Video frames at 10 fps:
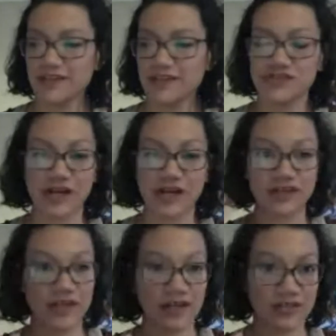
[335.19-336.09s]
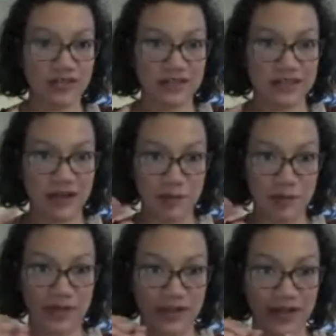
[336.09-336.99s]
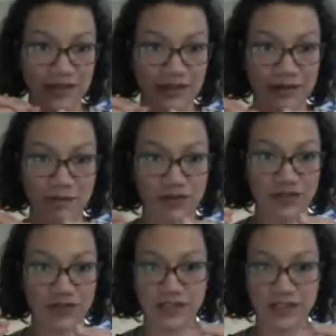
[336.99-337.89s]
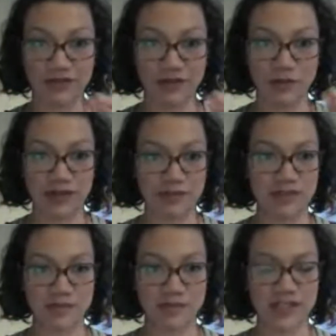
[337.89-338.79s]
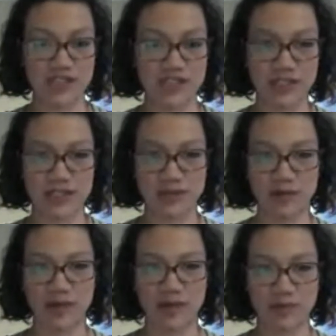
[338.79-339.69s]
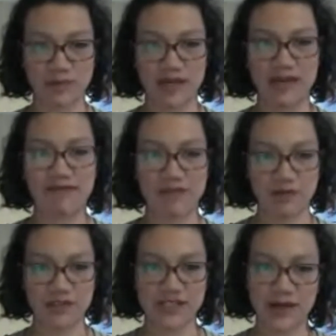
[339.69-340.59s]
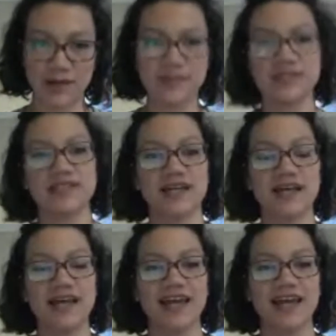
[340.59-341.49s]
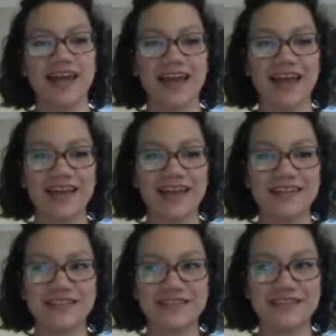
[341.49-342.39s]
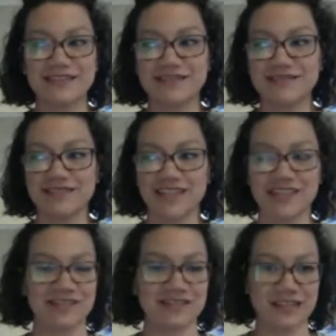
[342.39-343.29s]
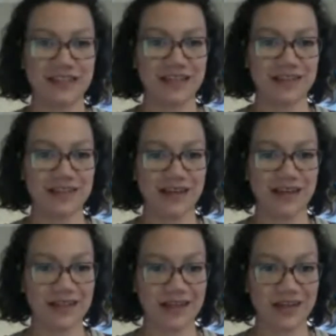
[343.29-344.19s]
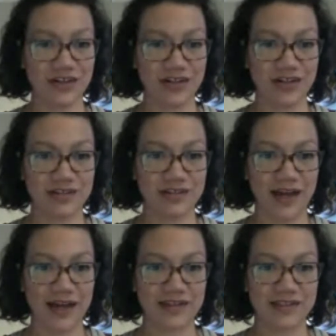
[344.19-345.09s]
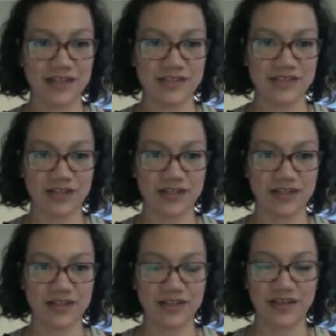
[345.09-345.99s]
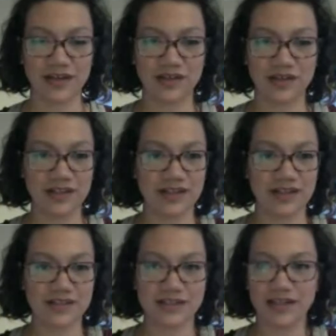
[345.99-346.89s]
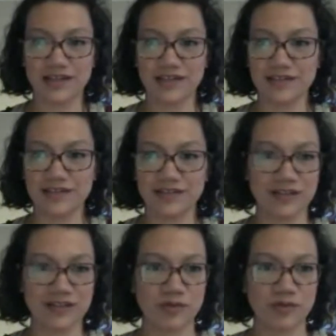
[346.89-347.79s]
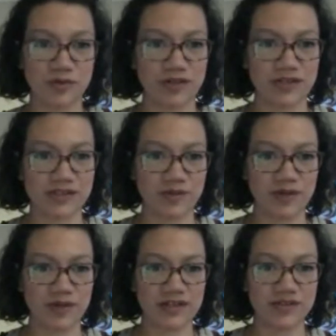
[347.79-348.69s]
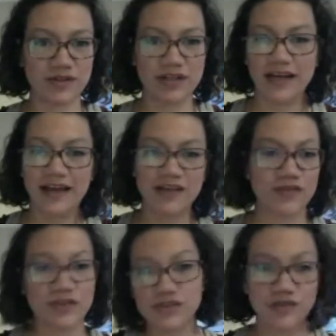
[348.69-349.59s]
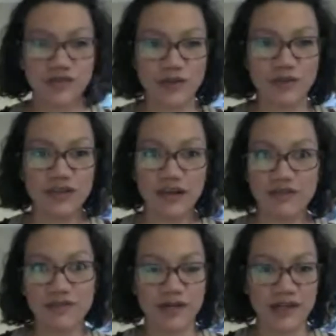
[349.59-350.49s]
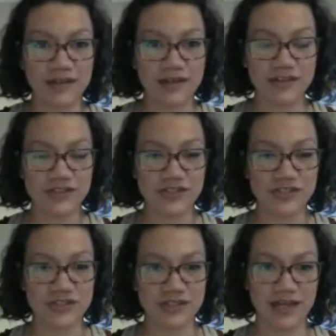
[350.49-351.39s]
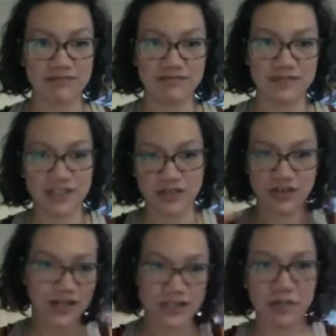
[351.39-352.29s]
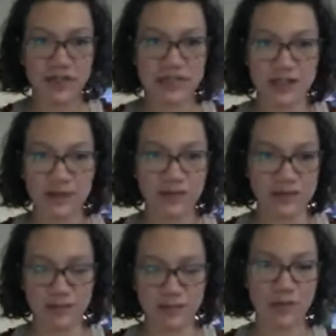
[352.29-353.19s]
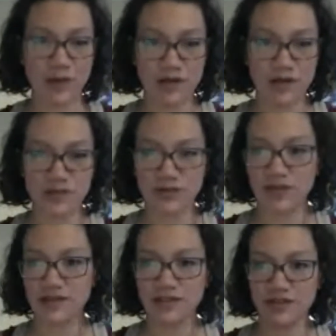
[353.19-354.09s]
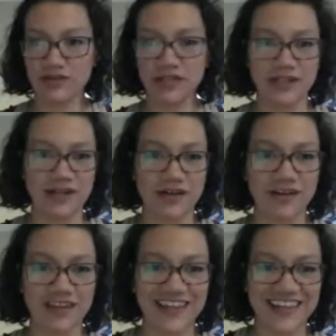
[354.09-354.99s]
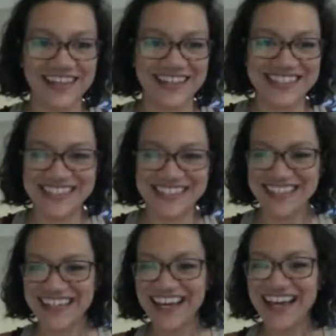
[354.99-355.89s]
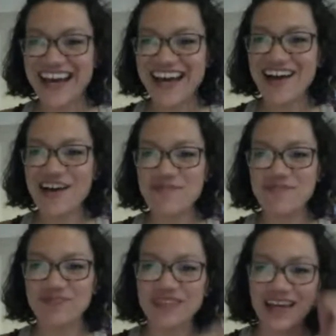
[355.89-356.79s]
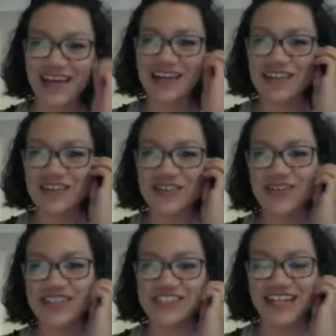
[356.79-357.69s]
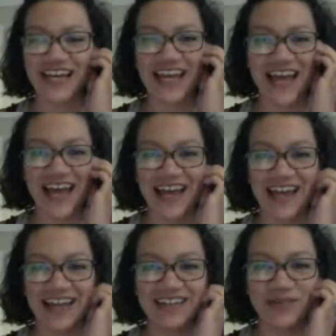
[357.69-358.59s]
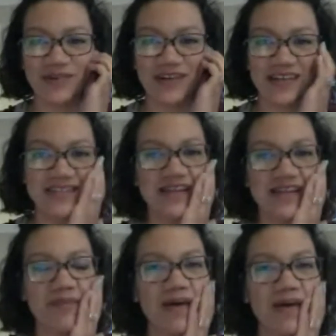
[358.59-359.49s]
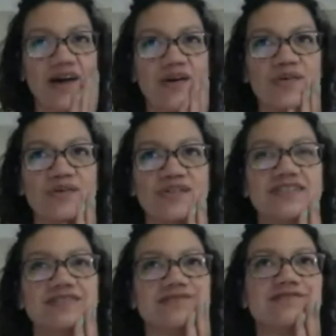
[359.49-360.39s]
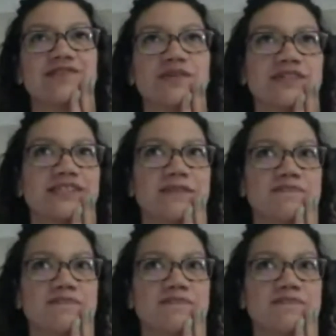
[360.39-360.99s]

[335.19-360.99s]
drag your letters on top and align them perfectly if you want them to be just the way it would be if it were typed, and then delete that layer that had the text on it. I think that that's like a super easy way to do it. And for those of you who love the way it looks just kind of crazy and mixed up, more power to you. You don't need to hear all this. Another question I had was about, what was it?